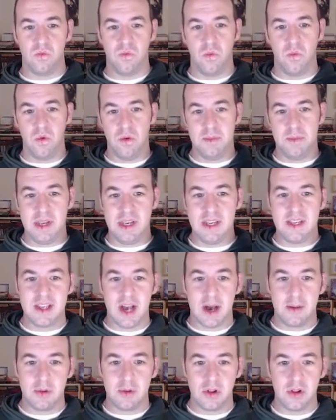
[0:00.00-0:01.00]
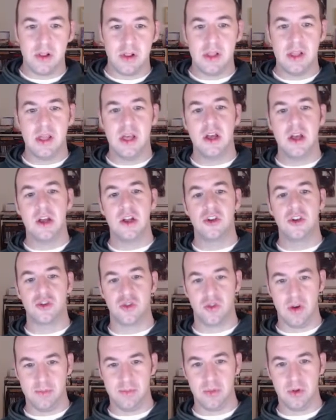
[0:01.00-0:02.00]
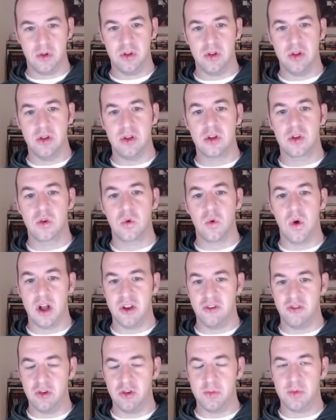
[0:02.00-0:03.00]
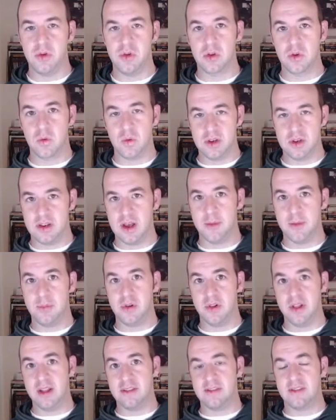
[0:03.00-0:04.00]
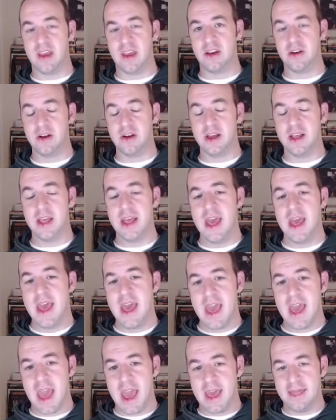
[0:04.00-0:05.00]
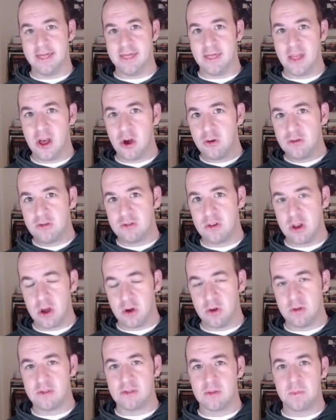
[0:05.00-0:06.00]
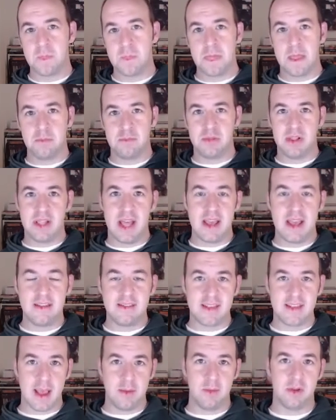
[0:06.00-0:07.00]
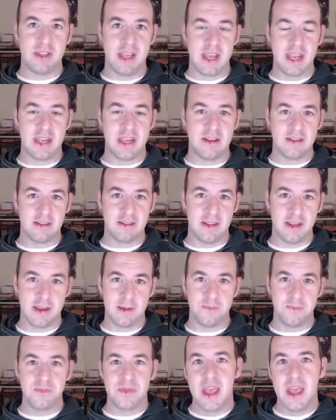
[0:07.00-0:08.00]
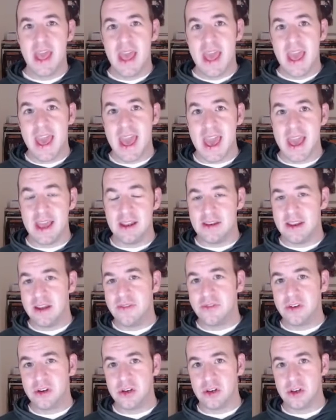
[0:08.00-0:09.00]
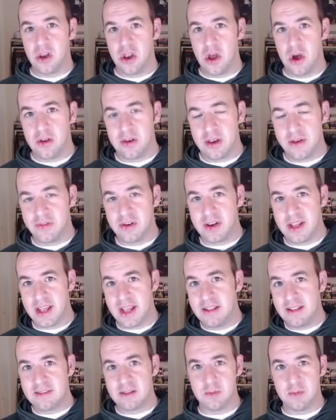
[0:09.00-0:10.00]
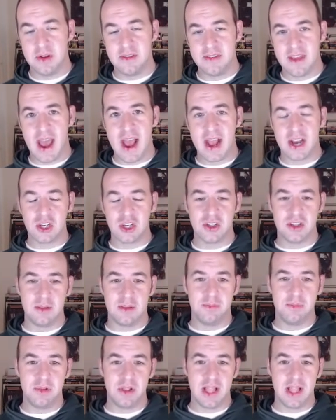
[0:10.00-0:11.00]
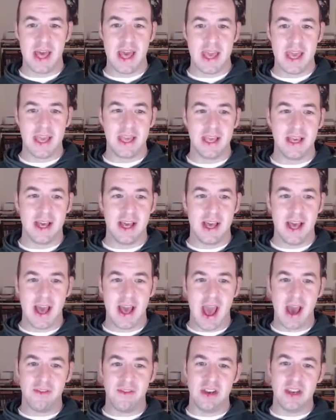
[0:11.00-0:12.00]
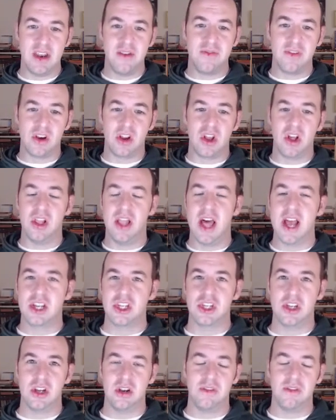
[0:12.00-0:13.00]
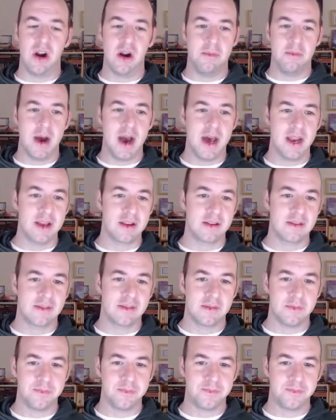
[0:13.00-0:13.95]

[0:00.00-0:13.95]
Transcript: would be double, triple, quadruple, quintuple, etc. And those notes play simultaneously. And different instruments actually have a different collection of harmonics.